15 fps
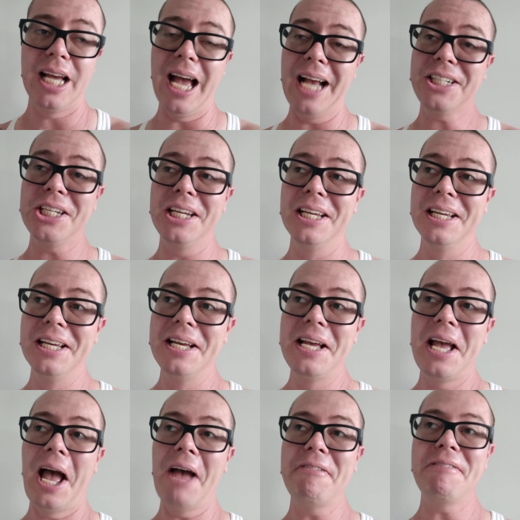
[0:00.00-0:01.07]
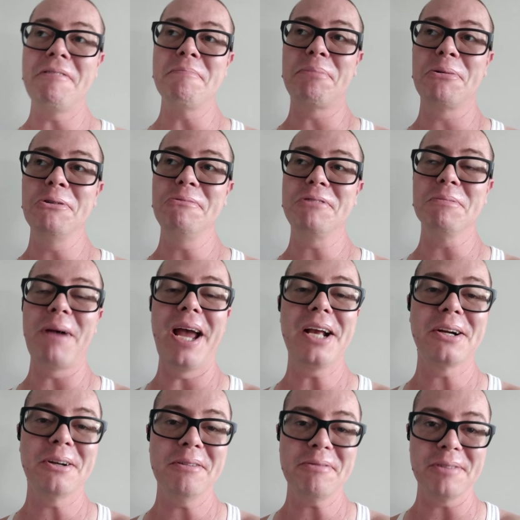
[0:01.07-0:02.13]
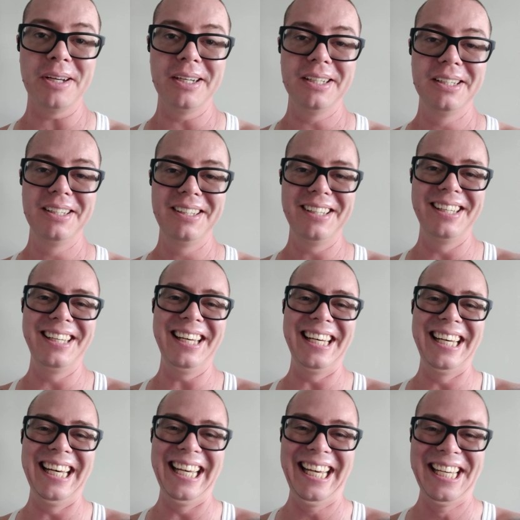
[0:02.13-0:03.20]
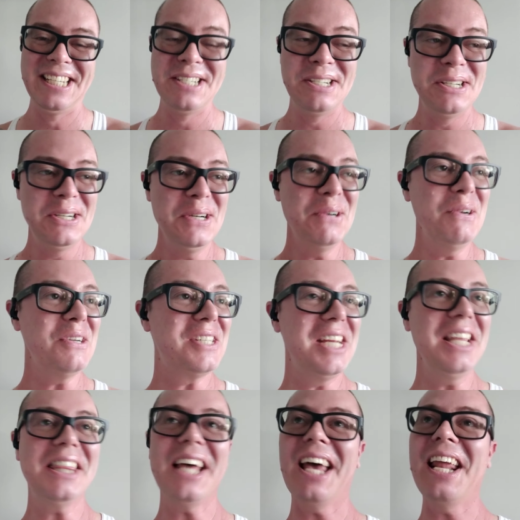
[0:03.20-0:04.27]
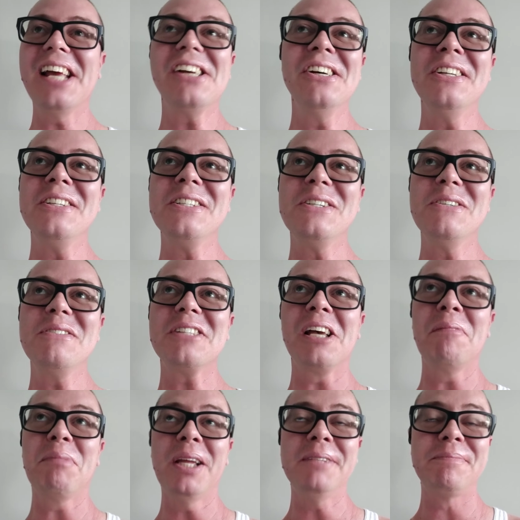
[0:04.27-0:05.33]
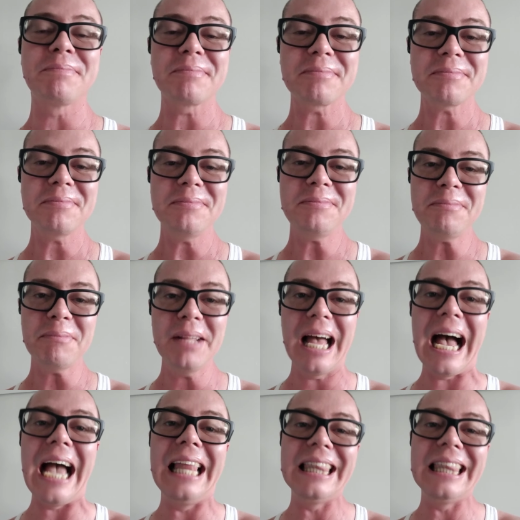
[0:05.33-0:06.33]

Actually, I've even proved to my girlfriend, when she thought I couldn't do something, I